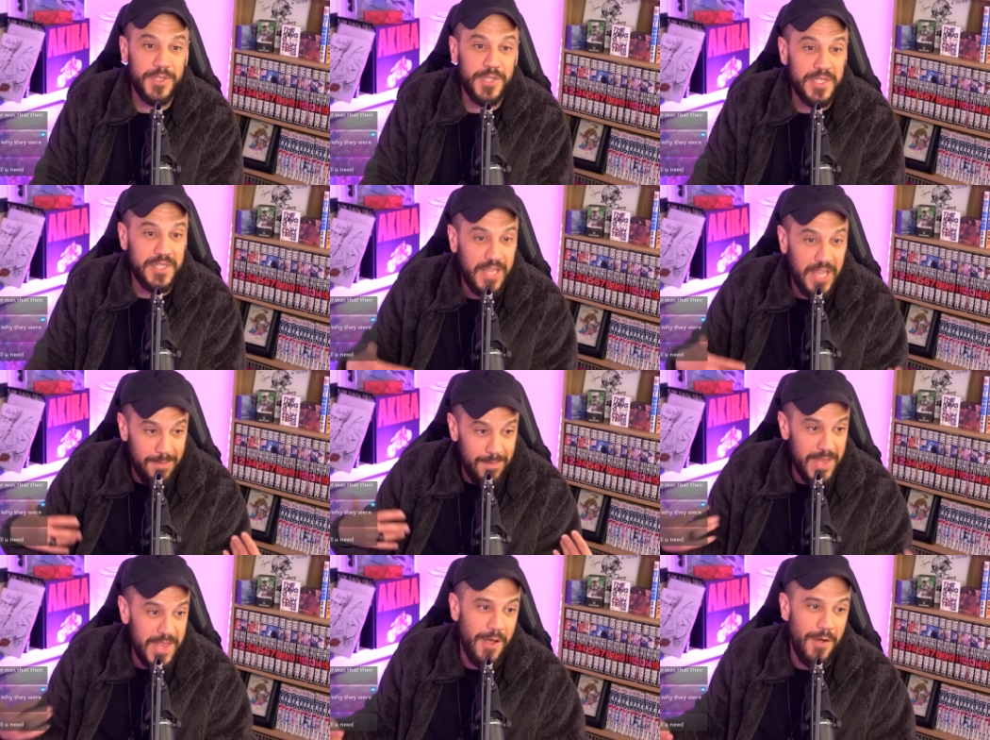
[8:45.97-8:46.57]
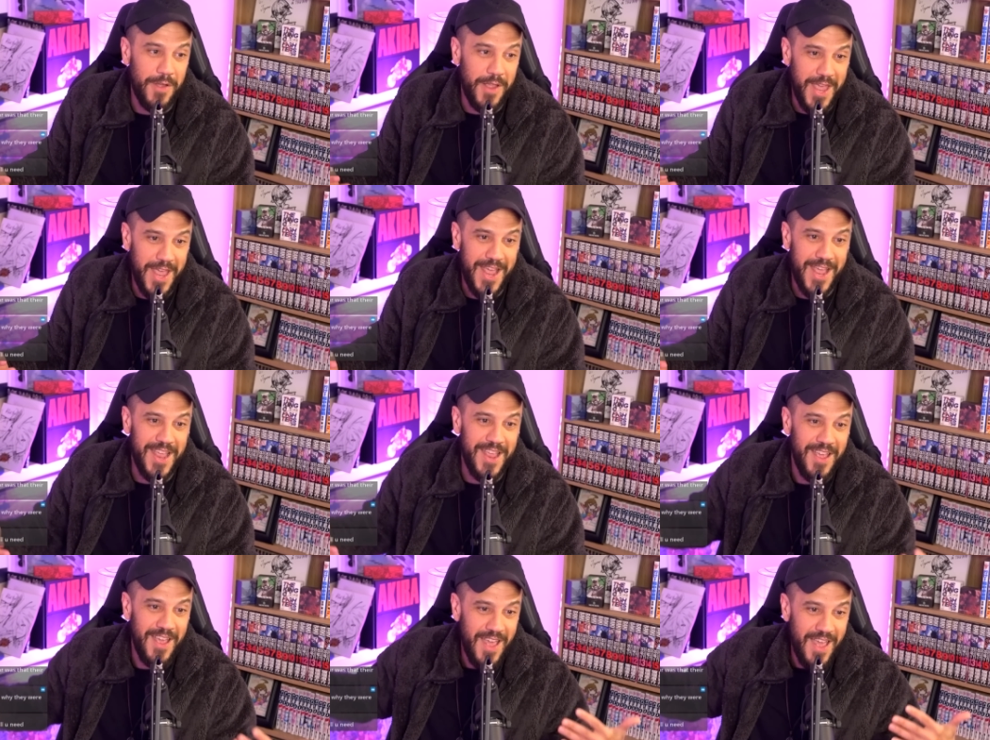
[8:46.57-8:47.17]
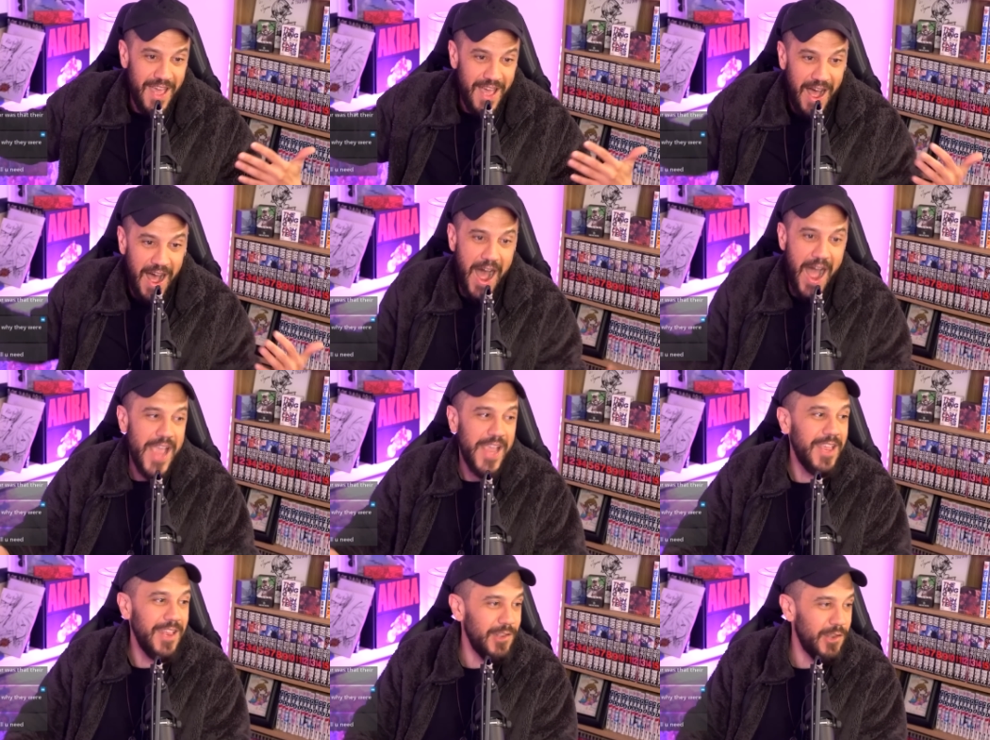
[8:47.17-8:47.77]
Just give me the okay
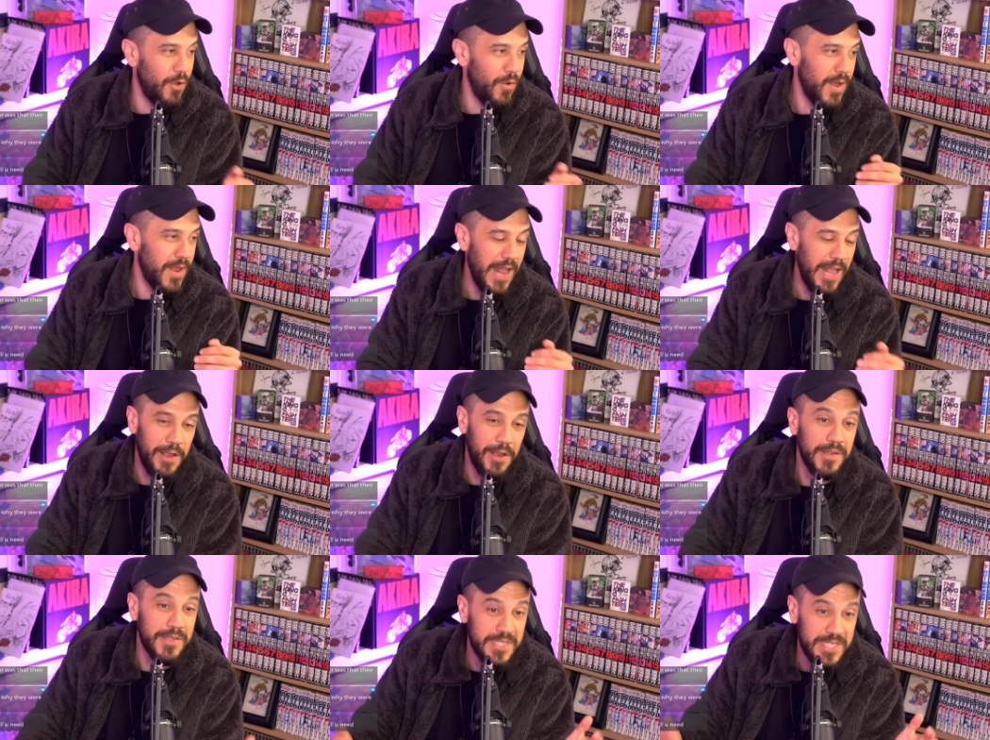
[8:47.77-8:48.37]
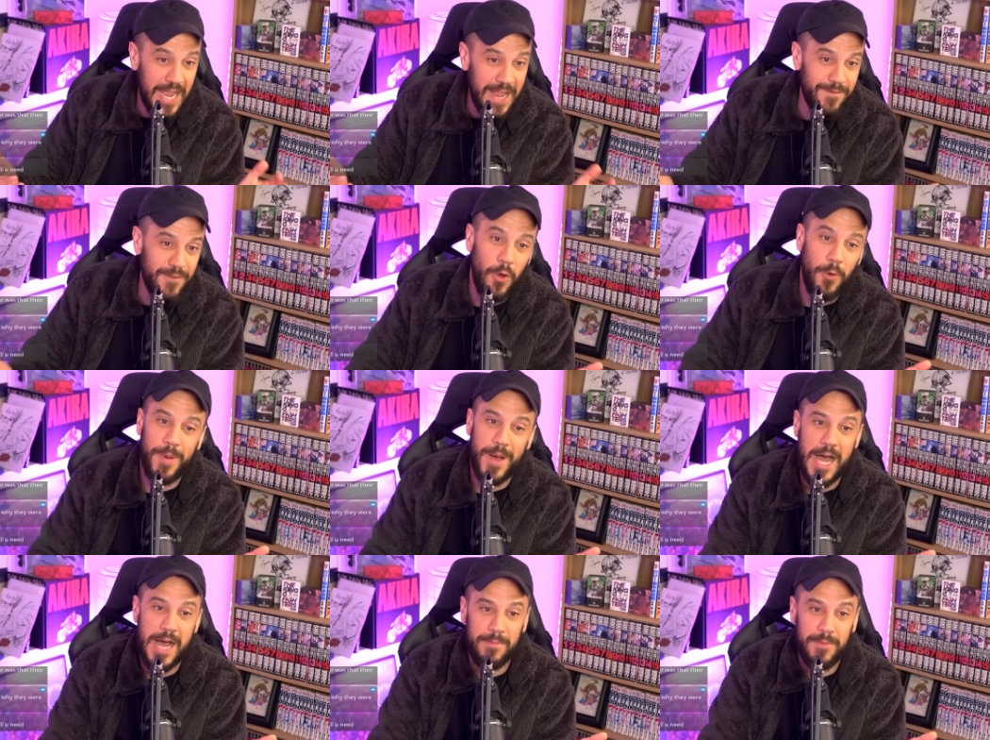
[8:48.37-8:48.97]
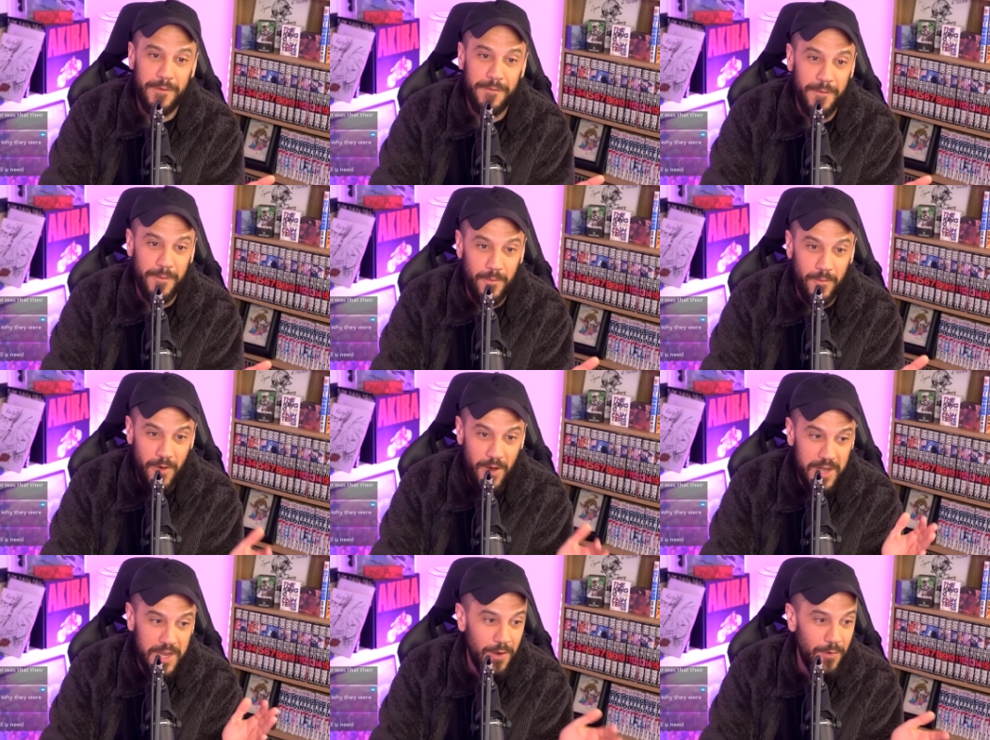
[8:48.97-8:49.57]
I can do it. I could have saved Obama
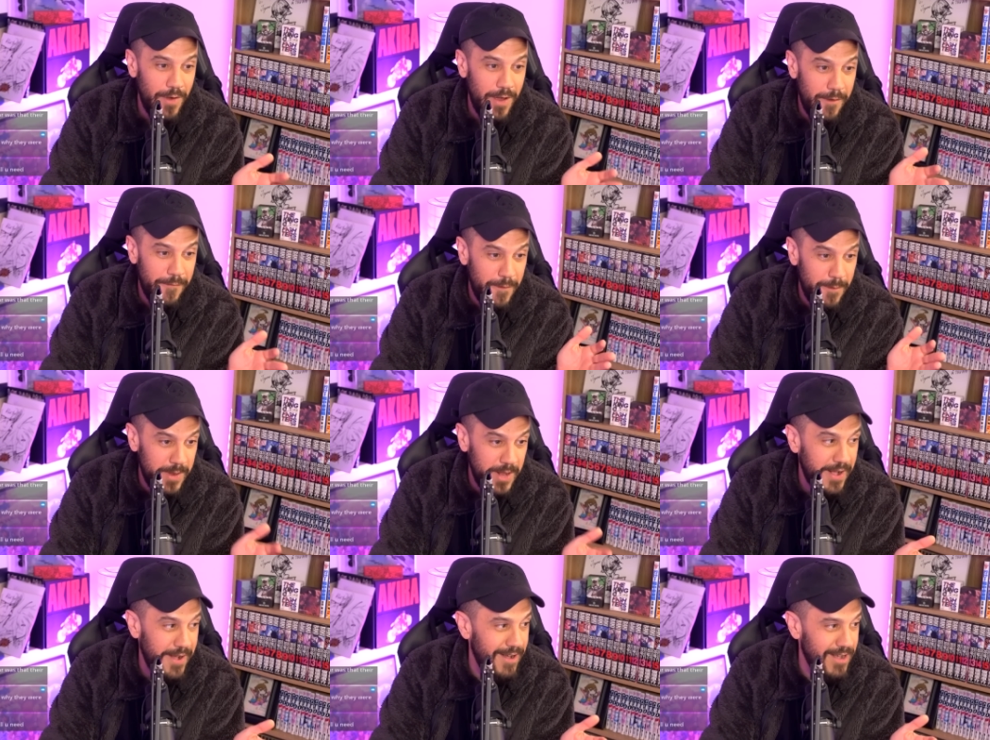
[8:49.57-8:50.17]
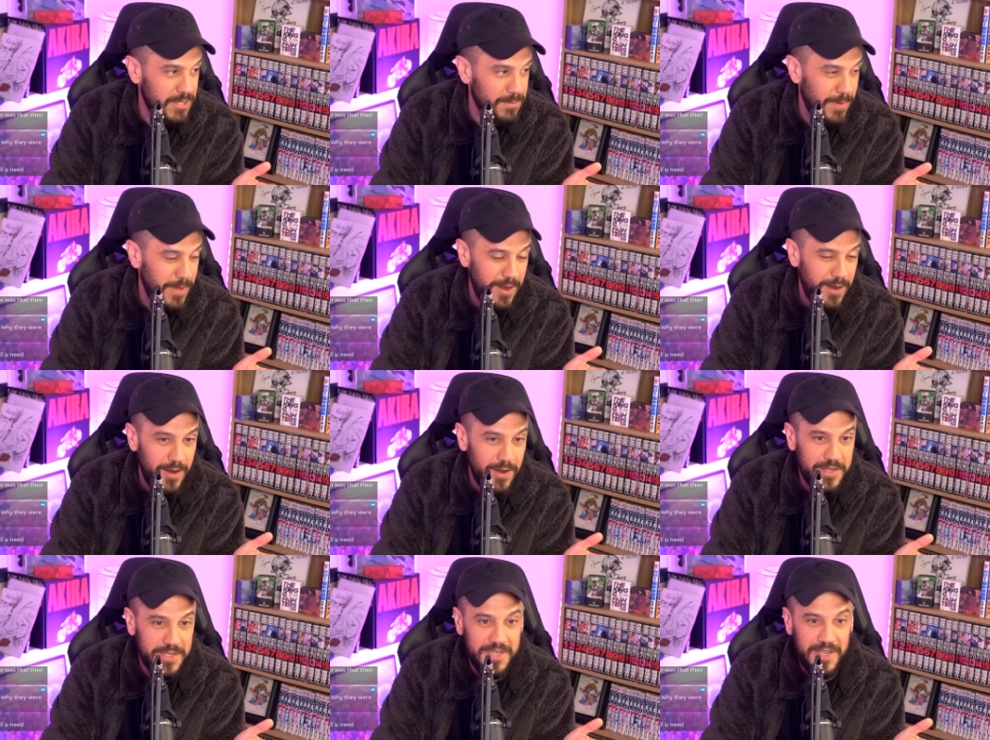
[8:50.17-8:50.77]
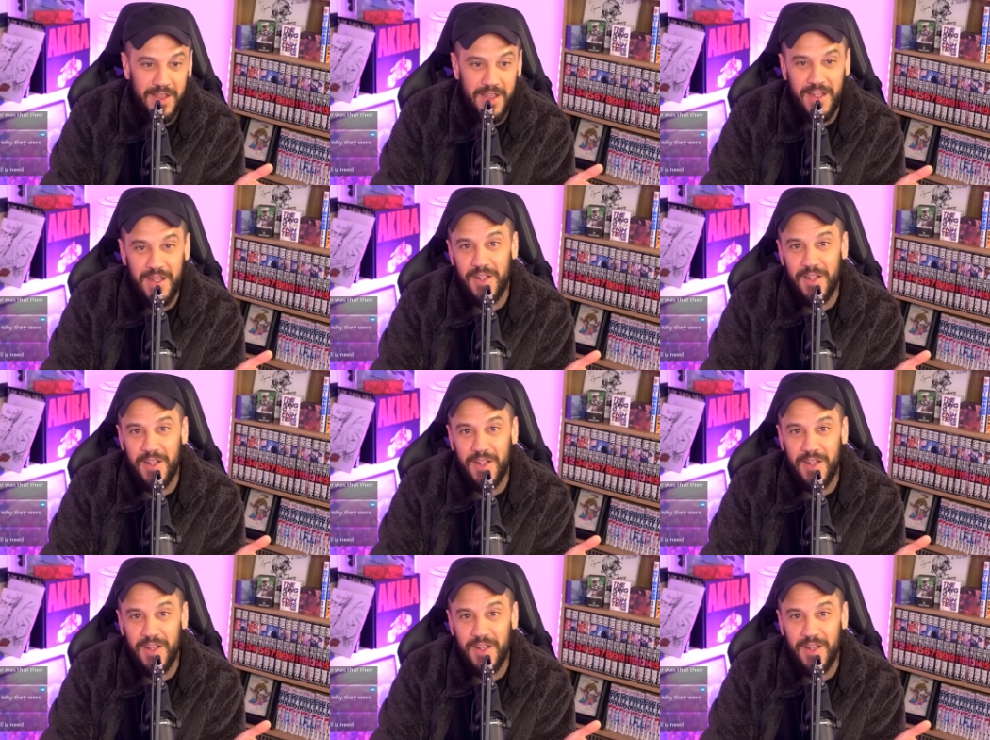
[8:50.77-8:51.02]
from running around filming cosplayers.